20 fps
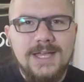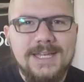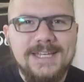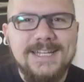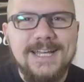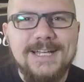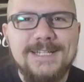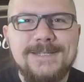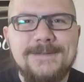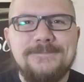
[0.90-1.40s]

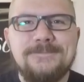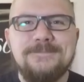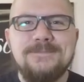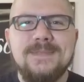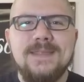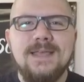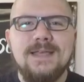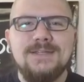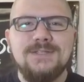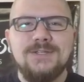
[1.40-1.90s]
Hey guys,
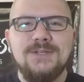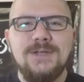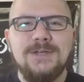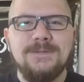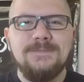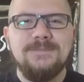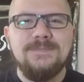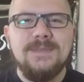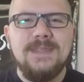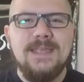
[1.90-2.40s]
how's it going?
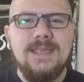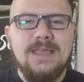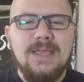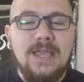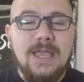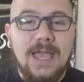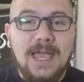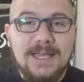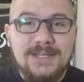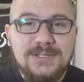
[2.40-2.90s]

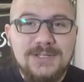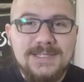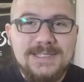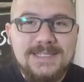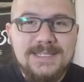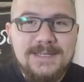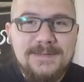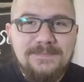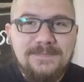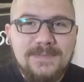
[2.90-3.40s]
As you can
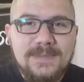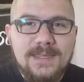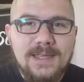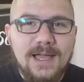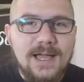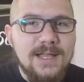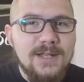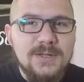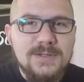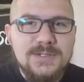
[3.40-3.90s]
see,
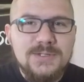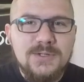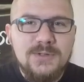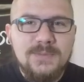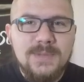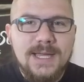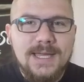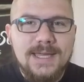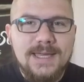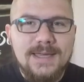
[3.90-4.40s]
I lost all
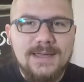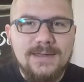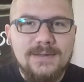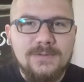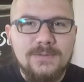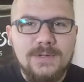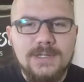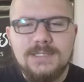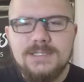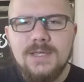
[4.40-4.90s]
my hair,
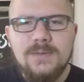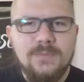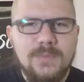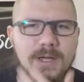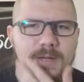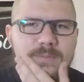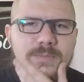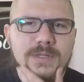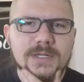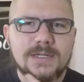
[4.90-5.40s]
except
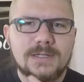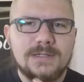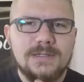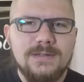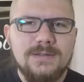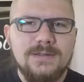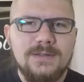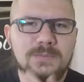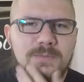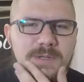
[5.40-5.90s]
my beard.
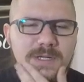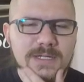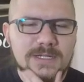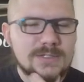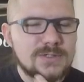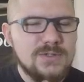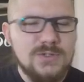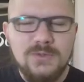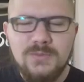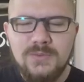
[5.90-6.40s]
The beard
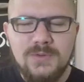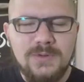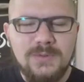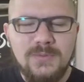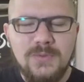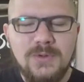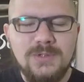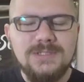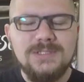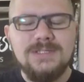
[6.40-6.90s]
is super
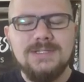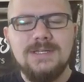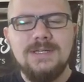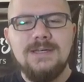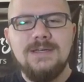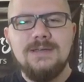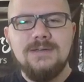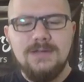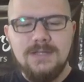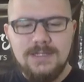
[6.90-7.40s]
important.
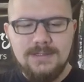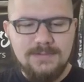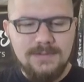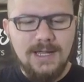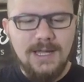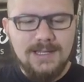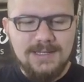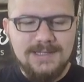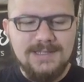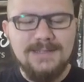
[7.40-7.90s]

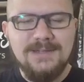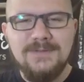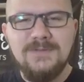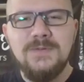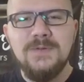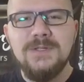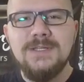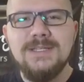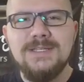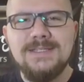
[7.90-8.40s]
I need it
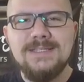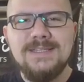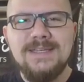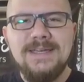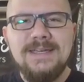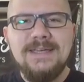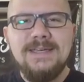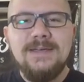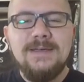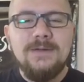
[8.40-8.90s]
for this.
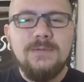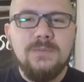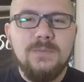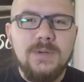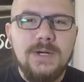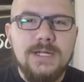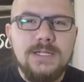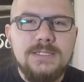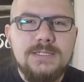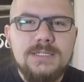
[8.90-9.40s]

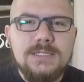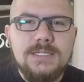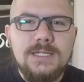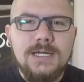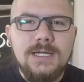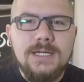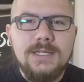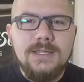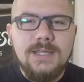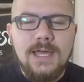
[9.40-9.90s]
But
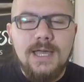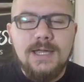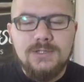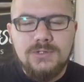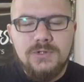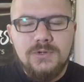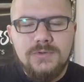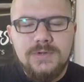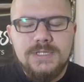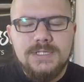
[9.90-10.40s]
the
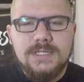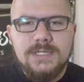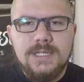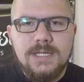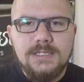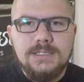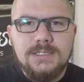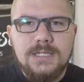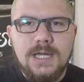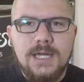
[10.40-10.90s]
actual reason
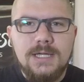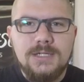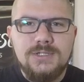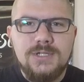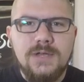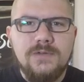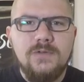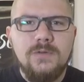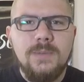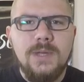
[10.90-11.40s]
that I
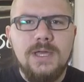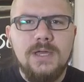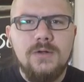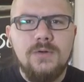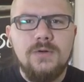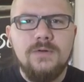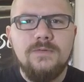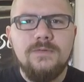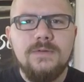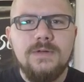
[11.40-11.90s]
shaved all my
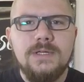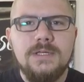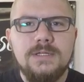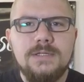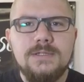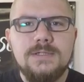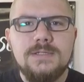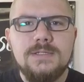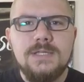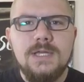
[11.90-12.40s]
hair off
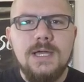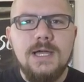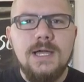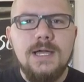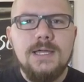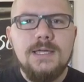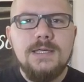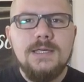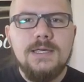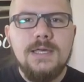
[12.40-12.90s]
is
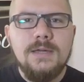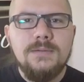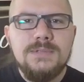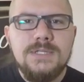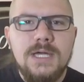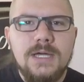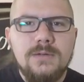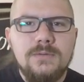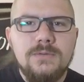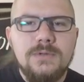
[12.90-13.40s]
I came
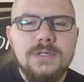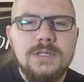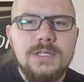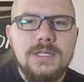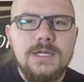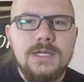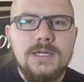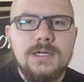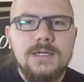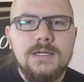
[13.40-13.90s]
down
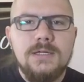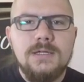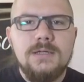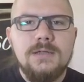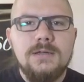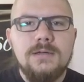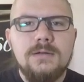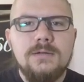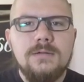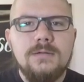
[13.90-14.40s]
with
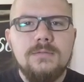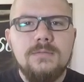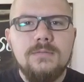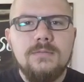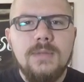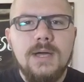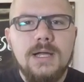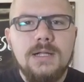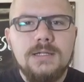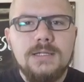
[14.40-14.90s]
a
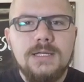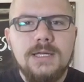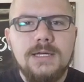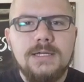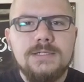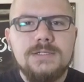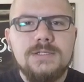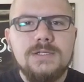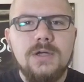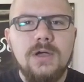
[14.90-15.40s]
mild
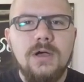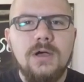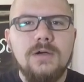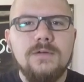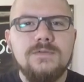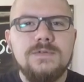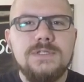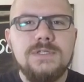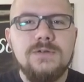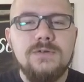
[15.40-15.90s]
case
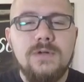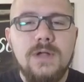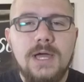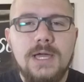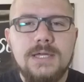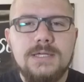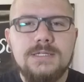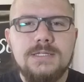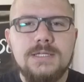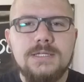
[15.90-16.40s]
of
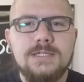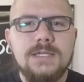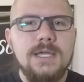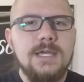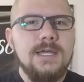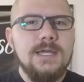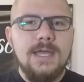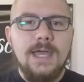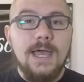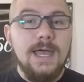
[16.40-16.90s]
psoriasis,
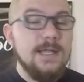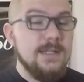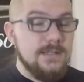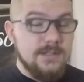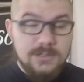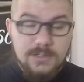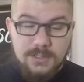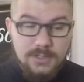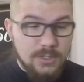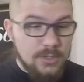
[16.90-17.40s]

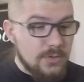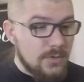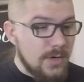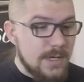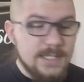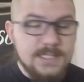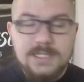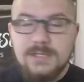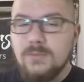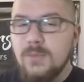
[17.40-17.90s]
and the
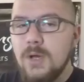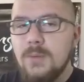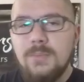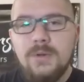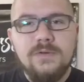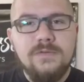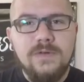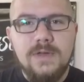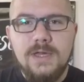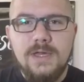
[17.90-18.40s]
crazy mop
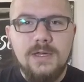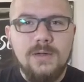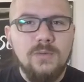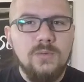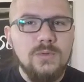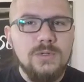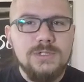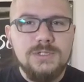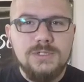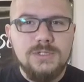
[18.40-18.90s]
of hair
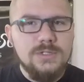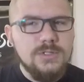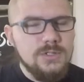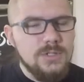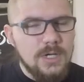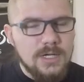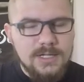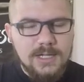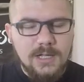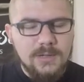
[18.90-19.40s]
was
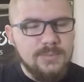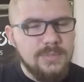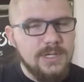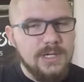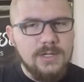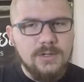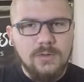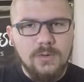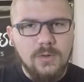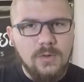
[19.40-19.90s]
not
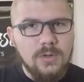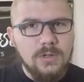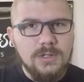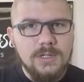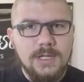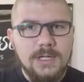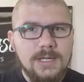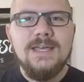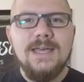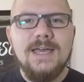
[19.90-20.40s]
helping at
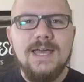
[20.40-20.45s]
all.